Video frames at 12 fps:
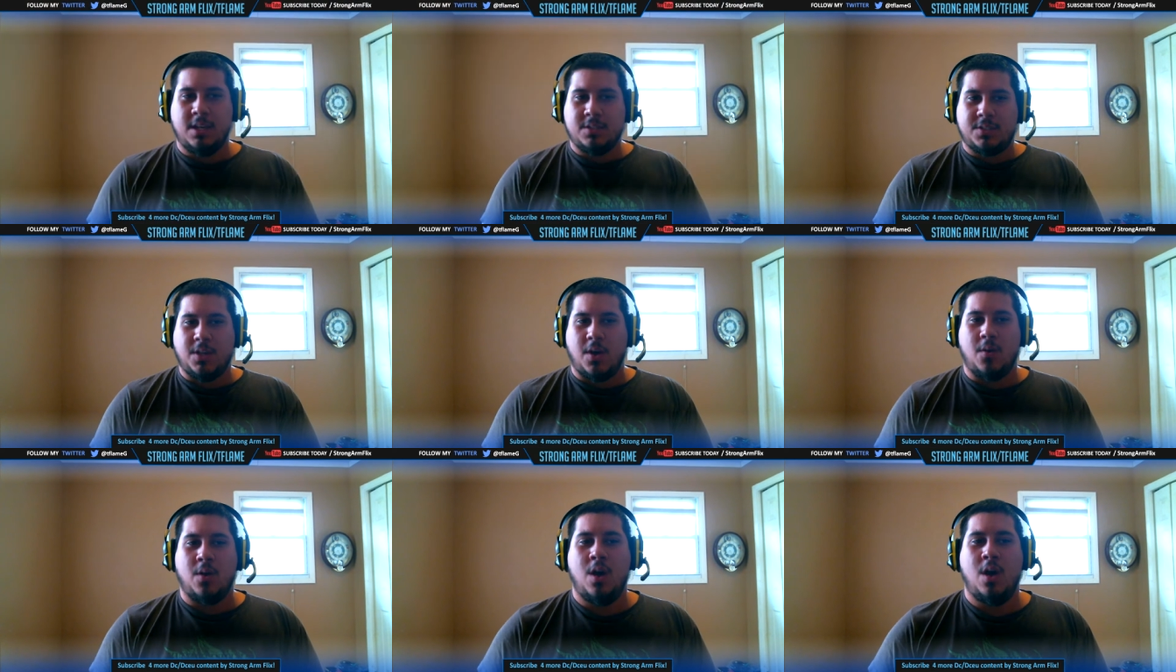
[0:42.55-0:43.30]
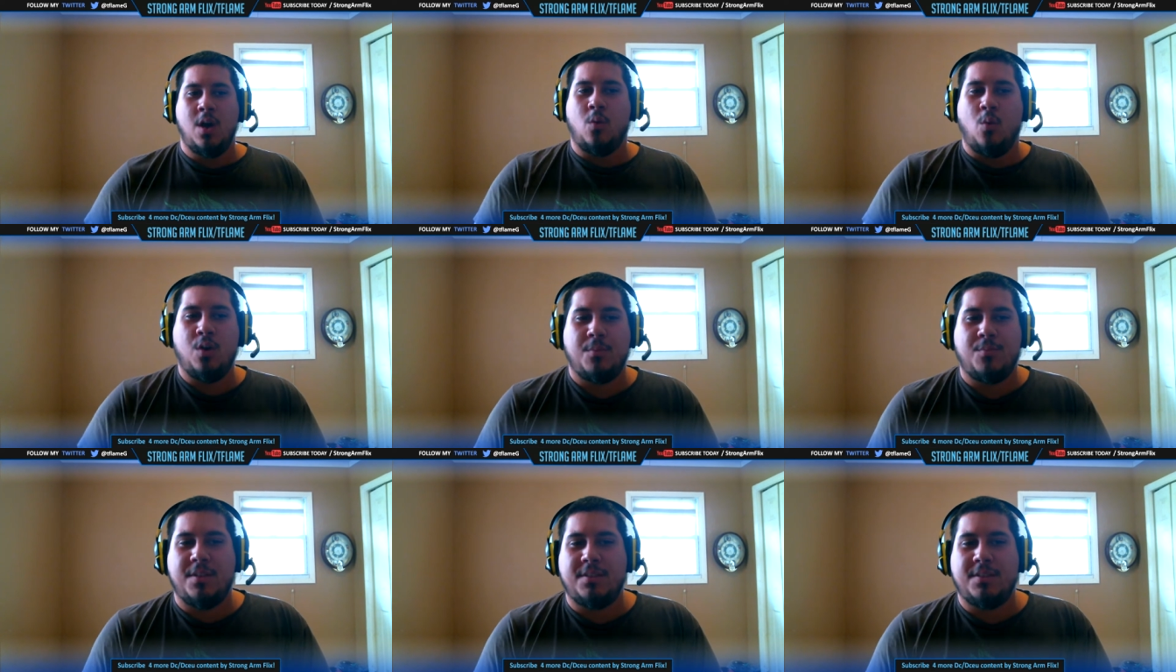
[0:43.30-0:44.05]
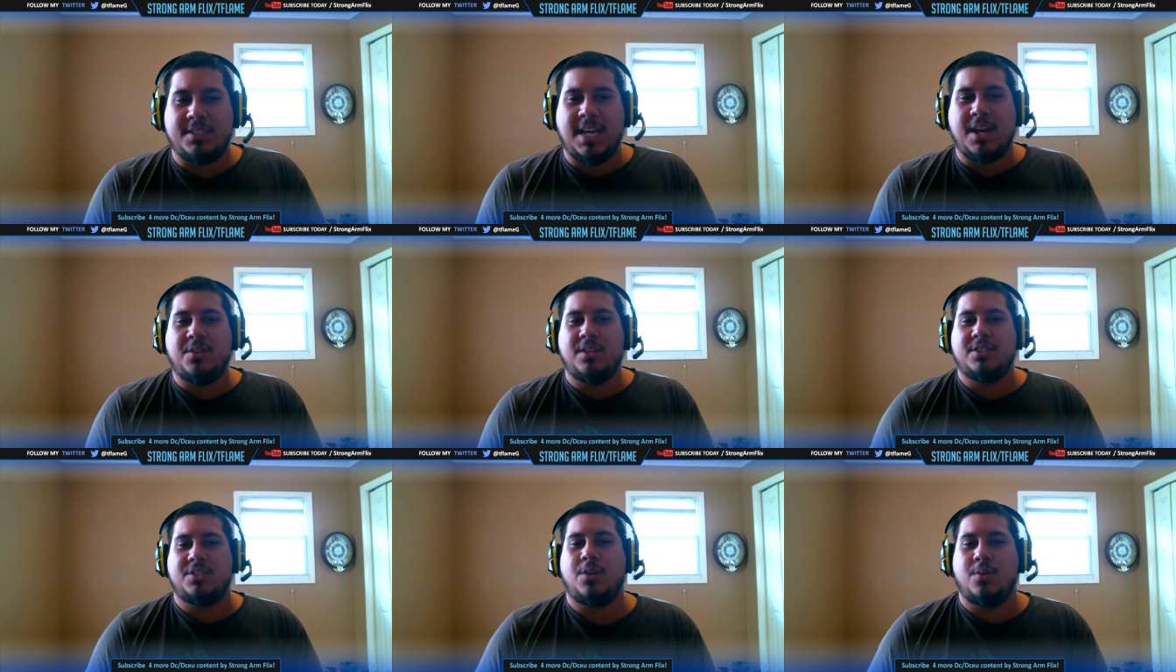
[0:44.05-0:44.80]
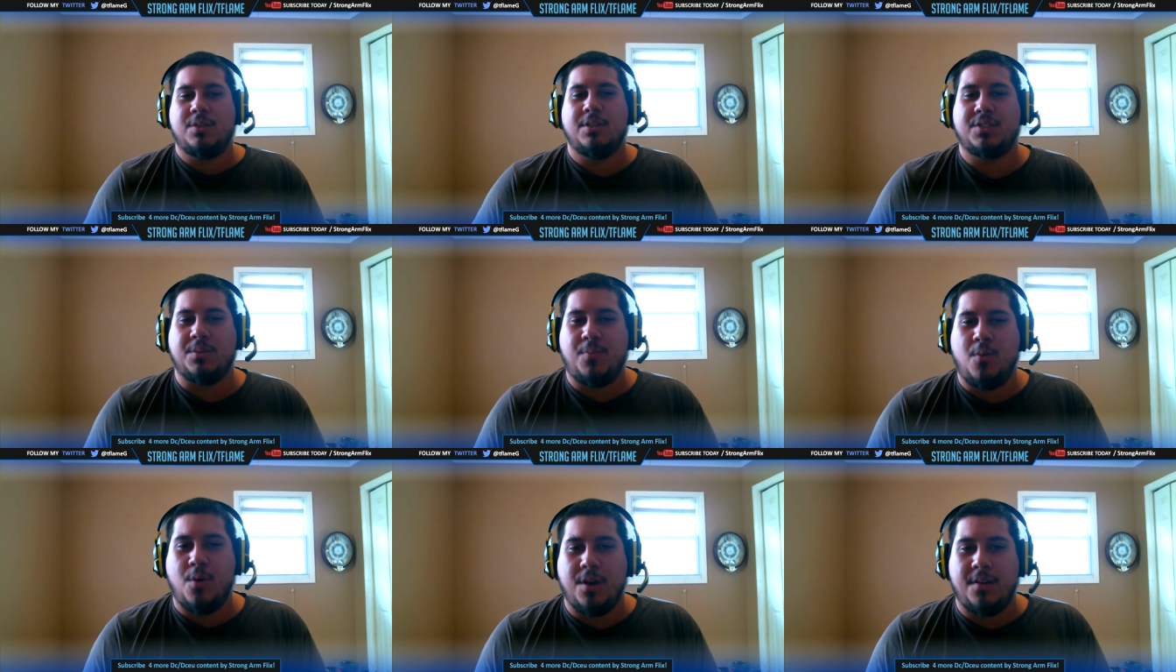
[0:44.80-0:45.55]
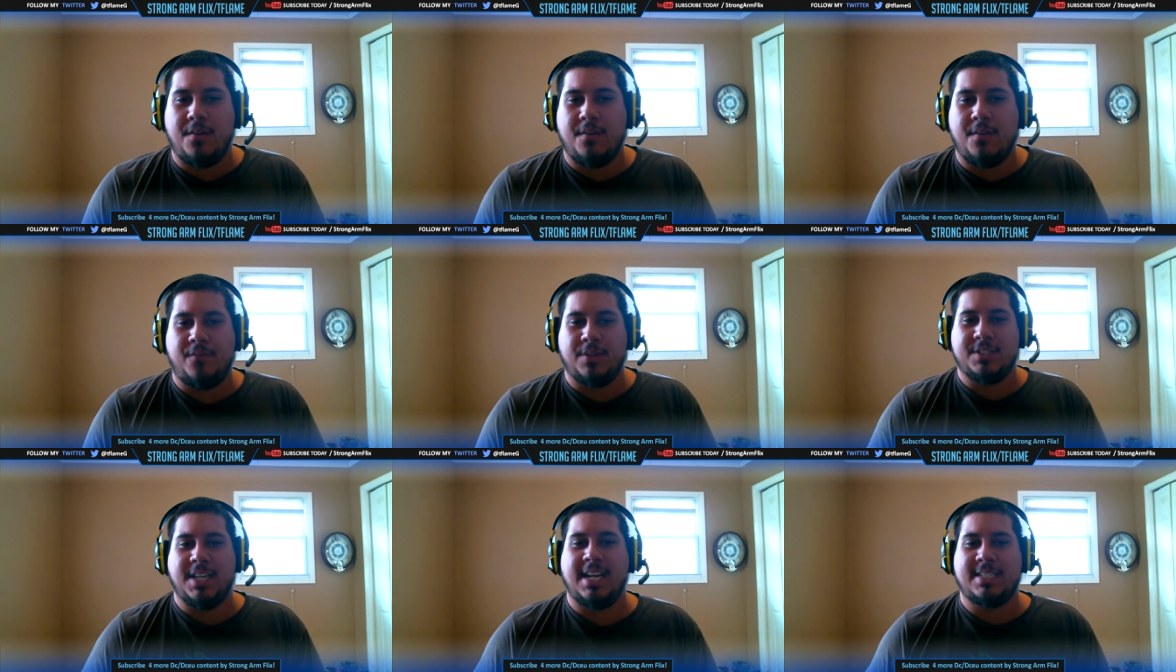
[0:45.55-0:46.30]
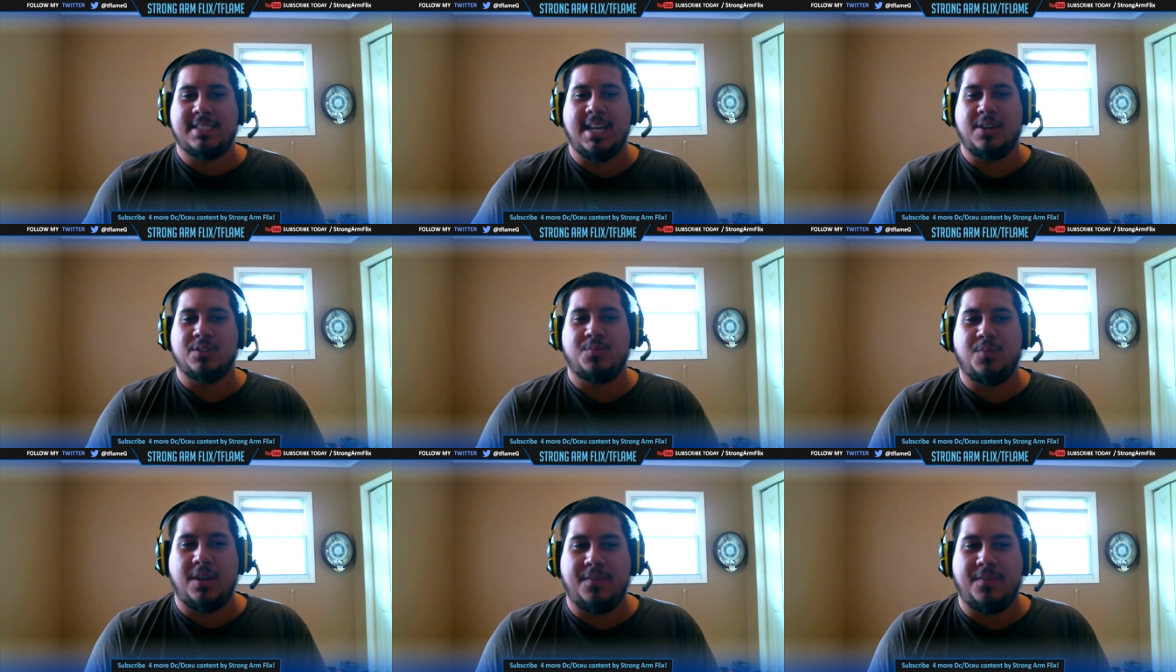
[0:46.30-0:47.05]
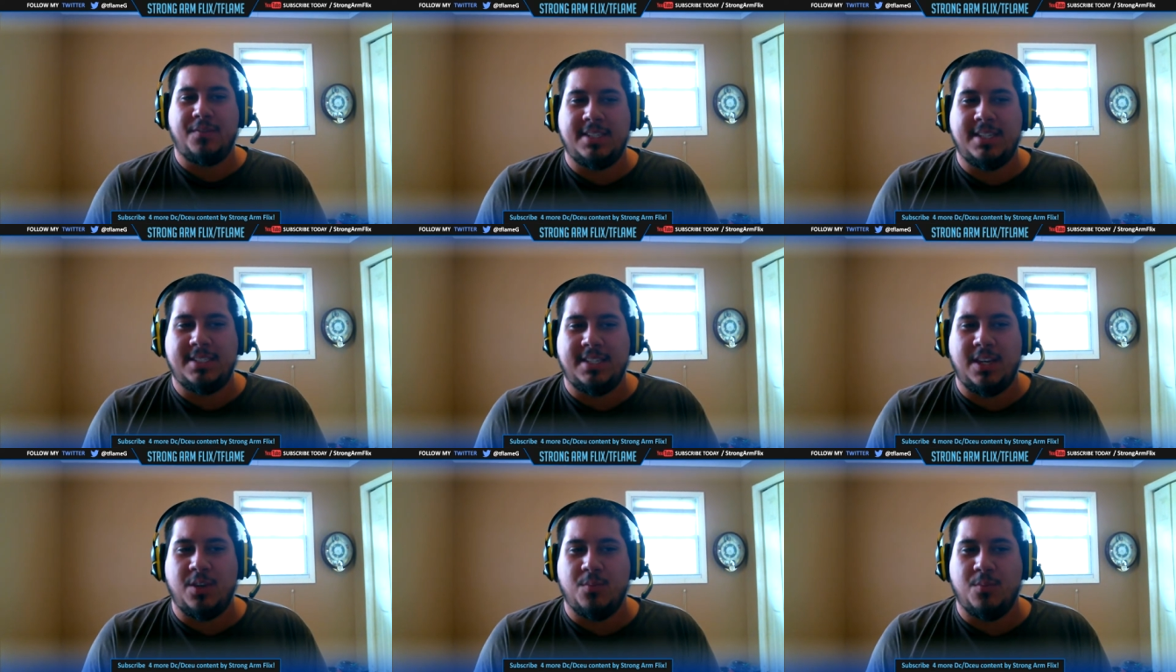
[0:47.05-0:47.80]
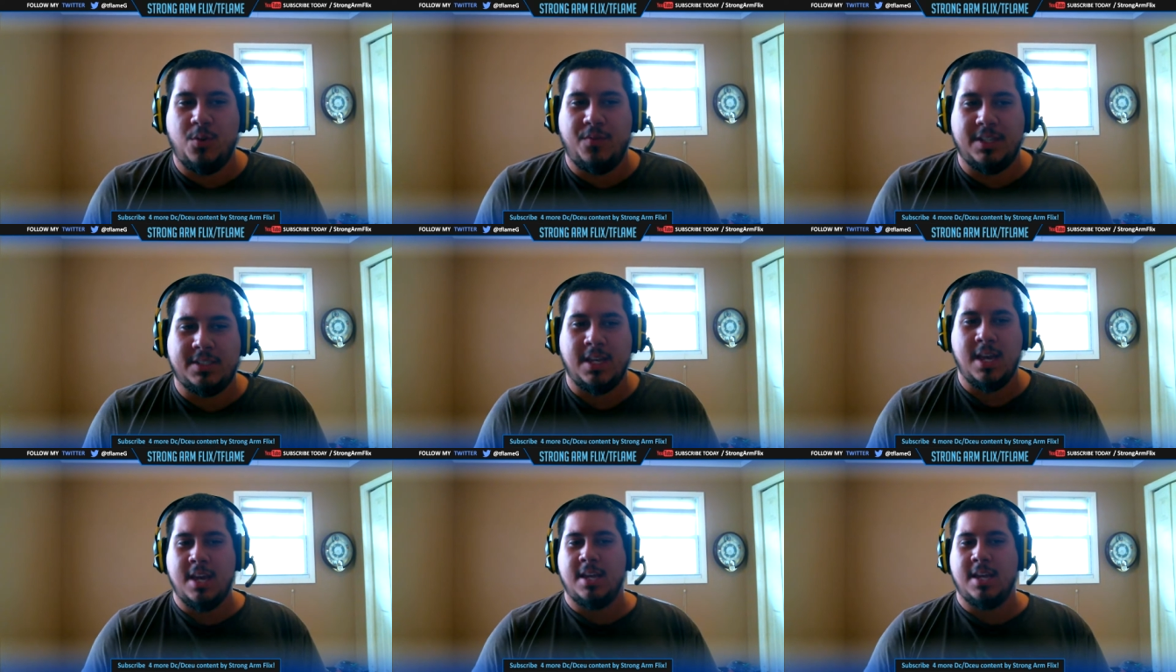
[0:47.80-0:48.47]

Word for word: So, Warner Brothers is not only showing their support for Zack Snyder's previous DCU movies,